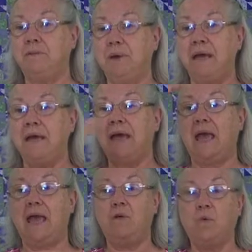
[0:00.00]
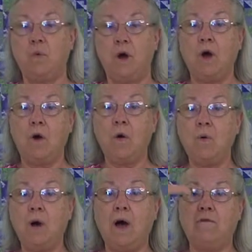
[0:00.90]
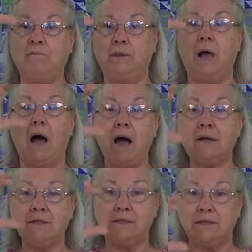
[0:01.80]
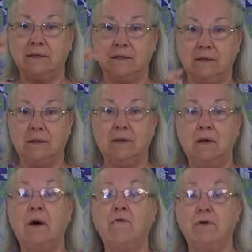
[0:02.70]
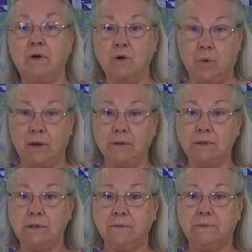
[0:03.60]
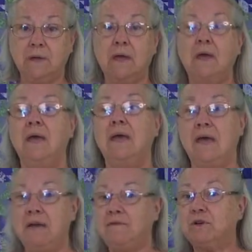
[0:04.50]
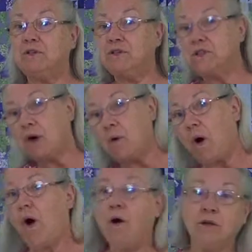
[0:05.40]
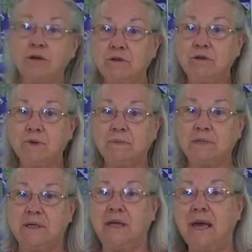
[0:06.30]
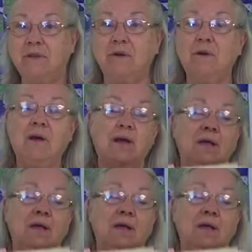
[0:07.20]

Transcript: to make a row of blocks for a quilt, if you'll sew all your strips together,